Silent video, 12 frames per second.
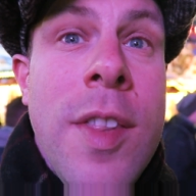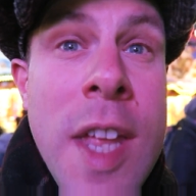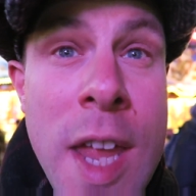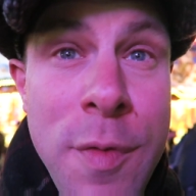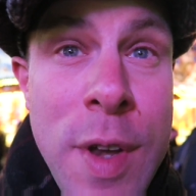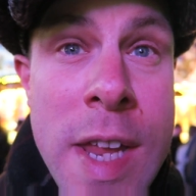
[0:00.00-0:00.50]

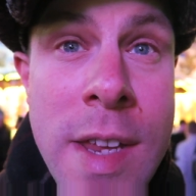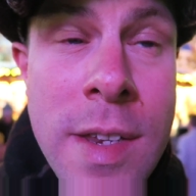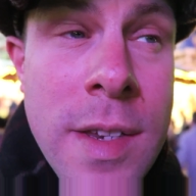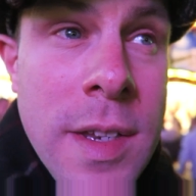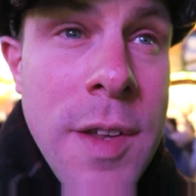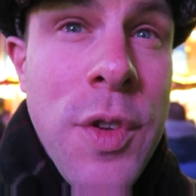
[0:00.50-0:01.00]
the evening
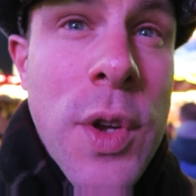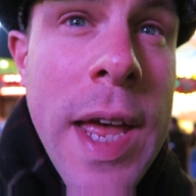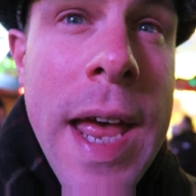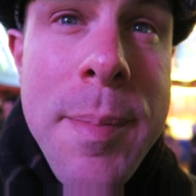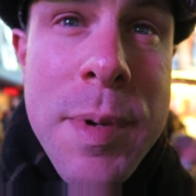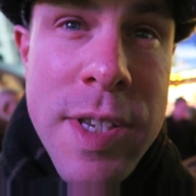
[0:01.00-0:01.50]
if you
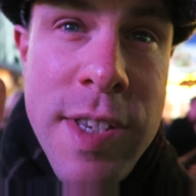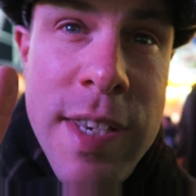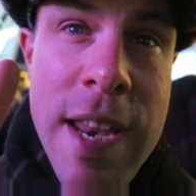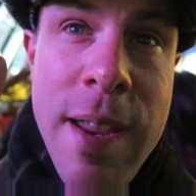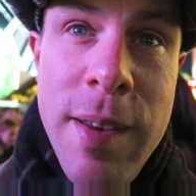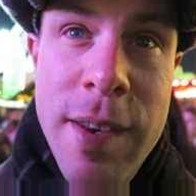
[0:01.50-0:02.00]
can. It's
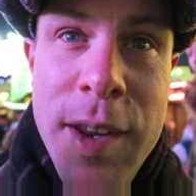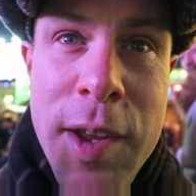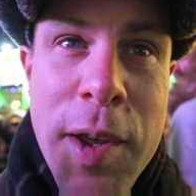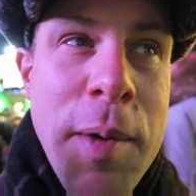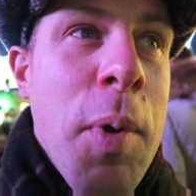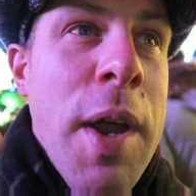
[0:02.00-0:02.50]
lit
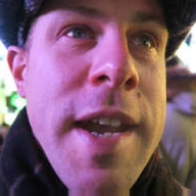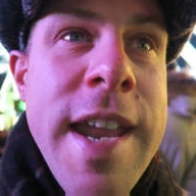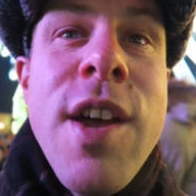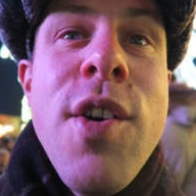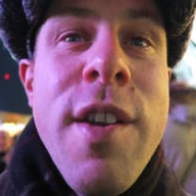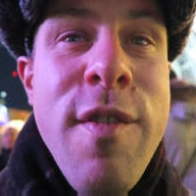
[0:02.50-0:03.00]
by
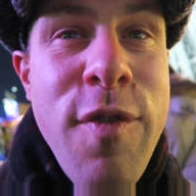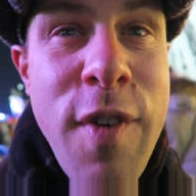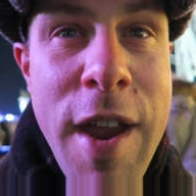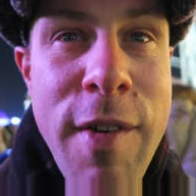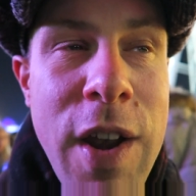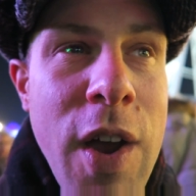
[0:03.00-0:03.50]
neon and
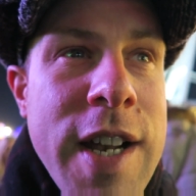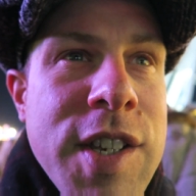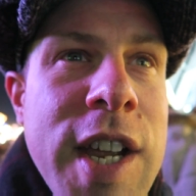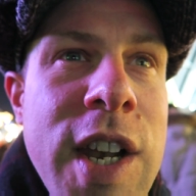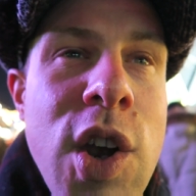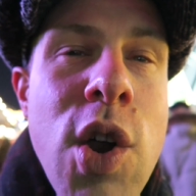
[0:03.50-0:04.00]
fairy lights,
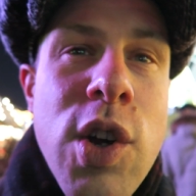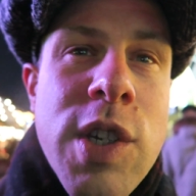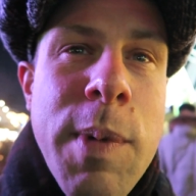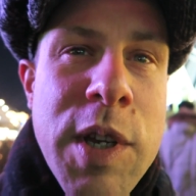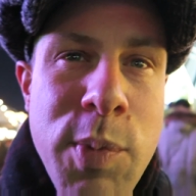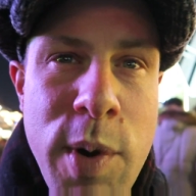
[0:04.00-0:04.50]
so it
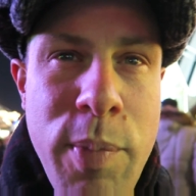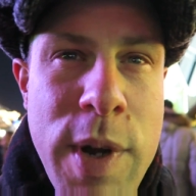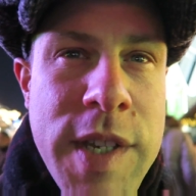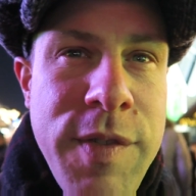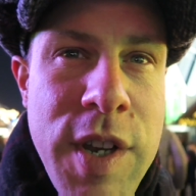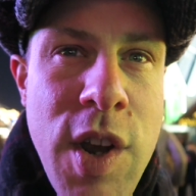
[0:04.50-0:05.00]
looks much more
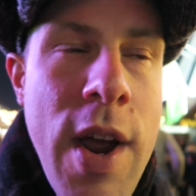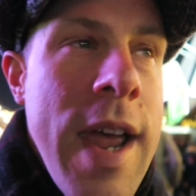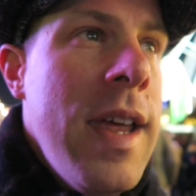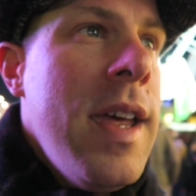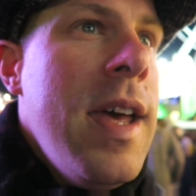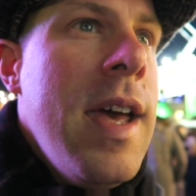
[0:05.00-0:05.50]
impressive at night.
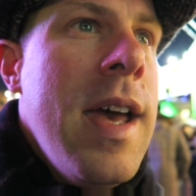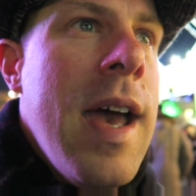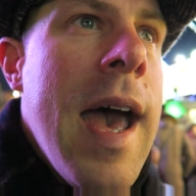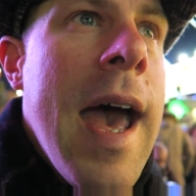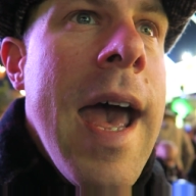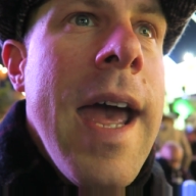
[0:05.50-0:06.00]

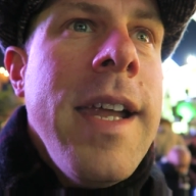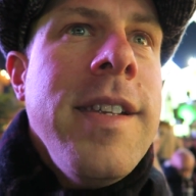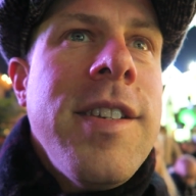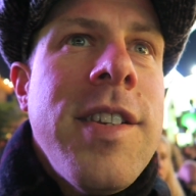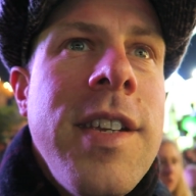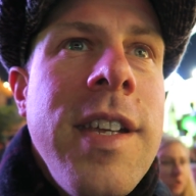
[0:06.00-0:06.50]

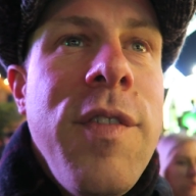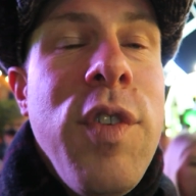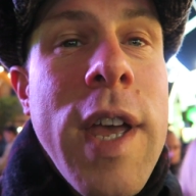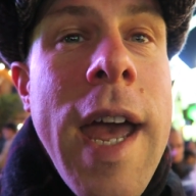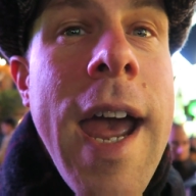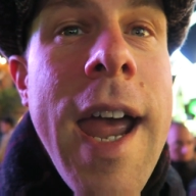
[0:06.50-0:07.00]
And if
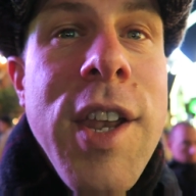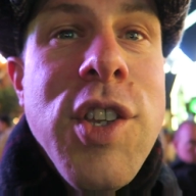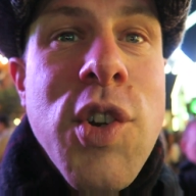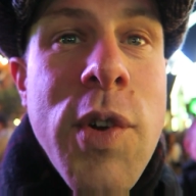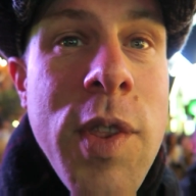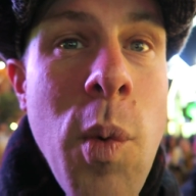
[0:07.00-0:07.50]
you can,
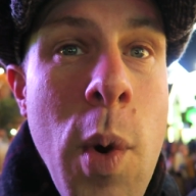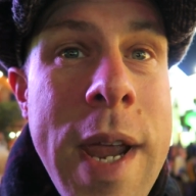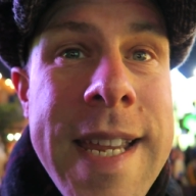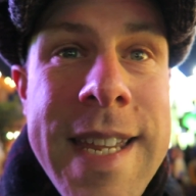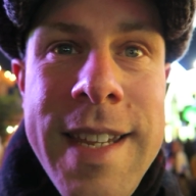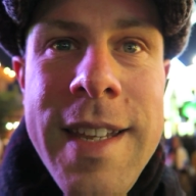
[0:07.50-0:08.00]
during the week,